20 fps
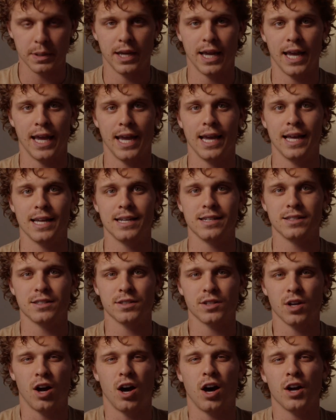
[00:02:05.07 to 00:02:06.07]
and
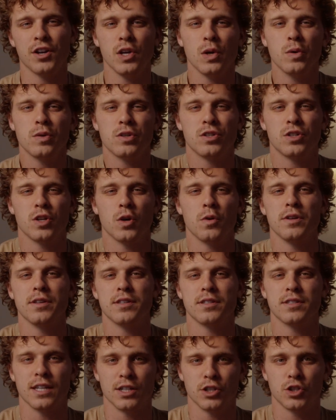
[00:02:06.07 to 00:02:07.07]
audio is so
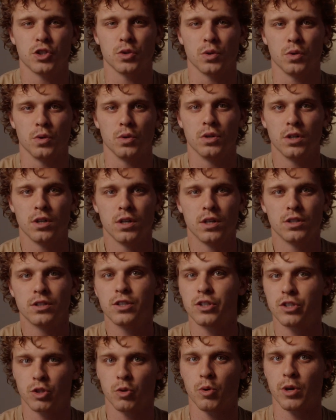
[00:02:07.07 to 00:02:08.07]
essential to
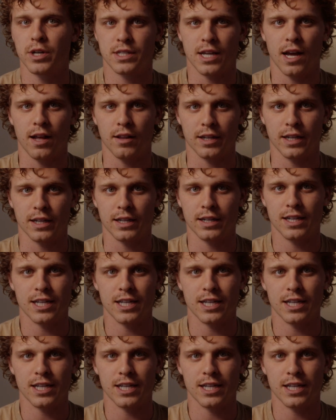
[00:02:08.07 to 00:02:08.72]
storytelling,